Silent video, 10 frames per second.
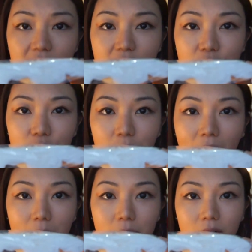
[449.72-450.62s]
tissue
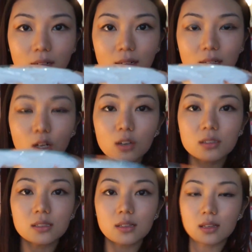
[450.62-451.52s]
paper, kind of
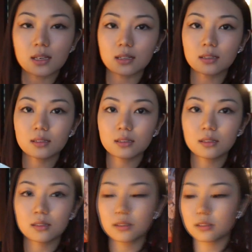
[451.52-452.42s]
cotton thing.
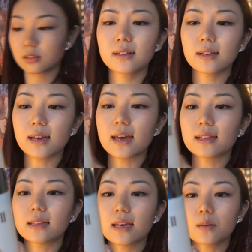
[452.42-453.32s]

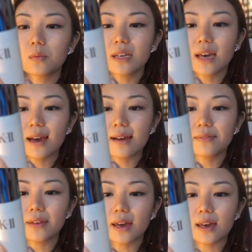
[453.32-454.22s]
And then we
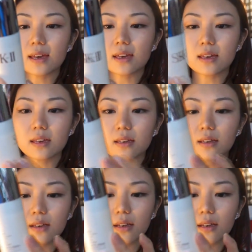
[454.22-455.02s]
have a